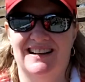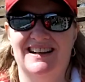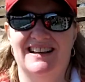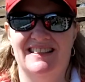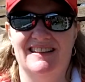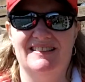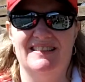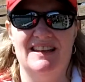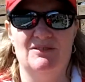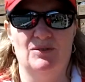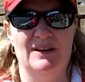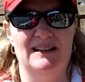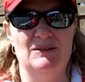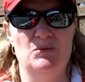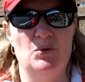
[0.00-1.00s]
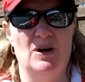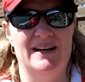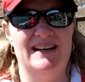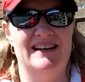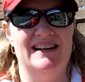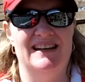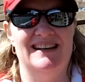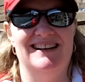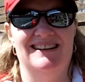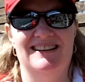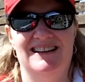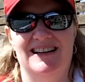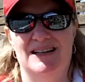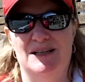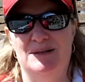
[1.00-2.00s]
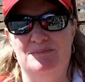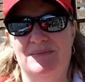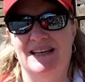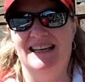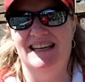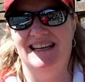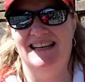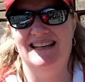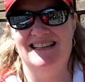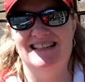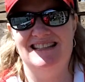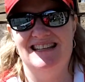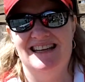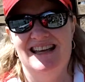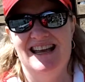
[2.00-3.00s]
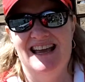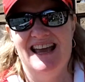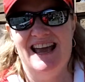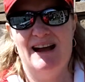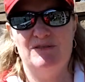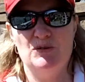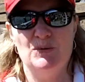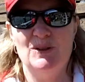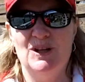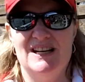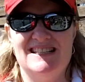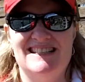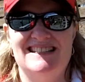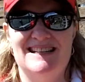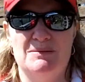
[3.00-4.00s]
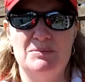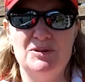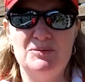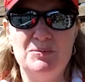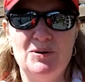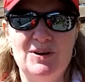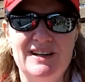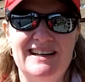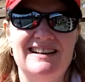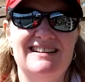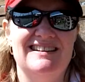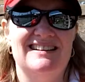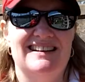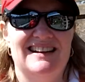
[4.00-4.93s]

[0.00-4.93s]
I think they really wanted it. And after we lost the doubles point,